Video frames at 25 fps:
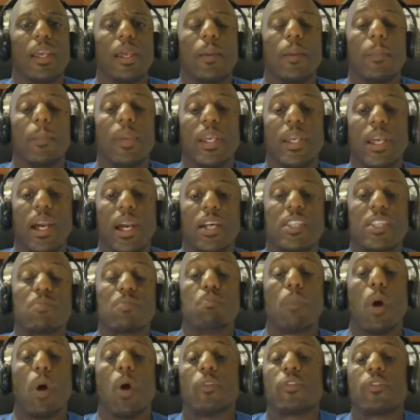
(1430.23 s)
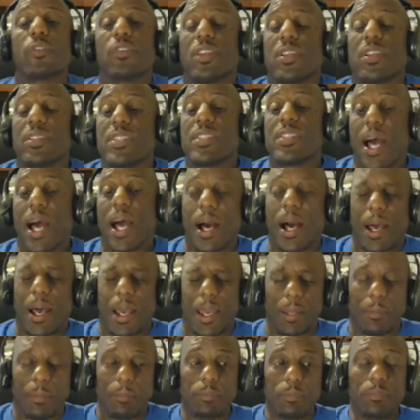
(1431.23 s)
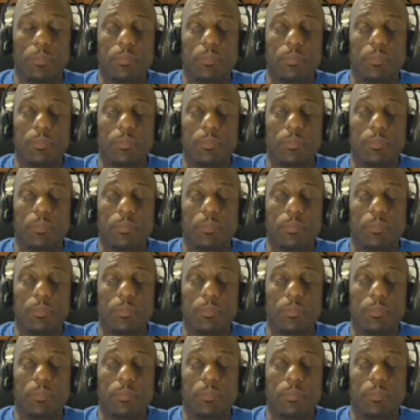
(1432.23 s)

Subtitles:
because most of the time